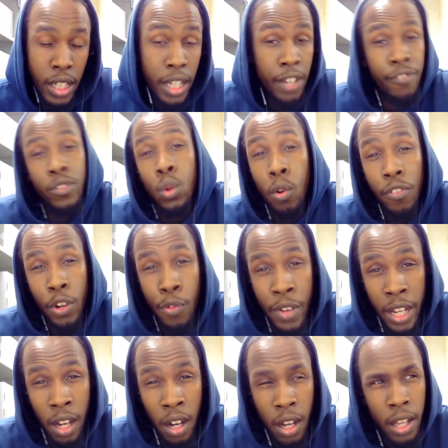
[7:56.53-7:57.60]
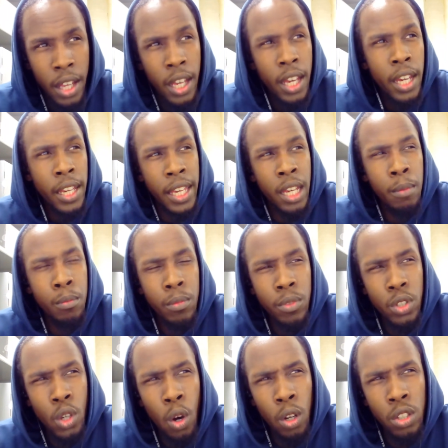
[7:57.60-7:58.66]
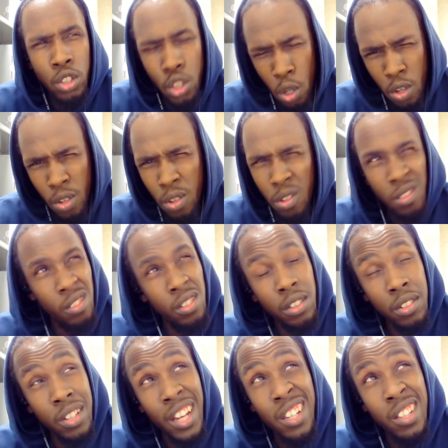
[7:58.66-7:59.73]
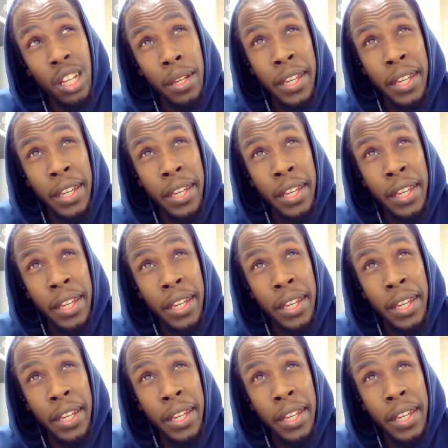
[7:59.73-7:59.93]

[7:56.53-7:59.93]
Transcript: If North Korea, Kim Jong-un, is that his name?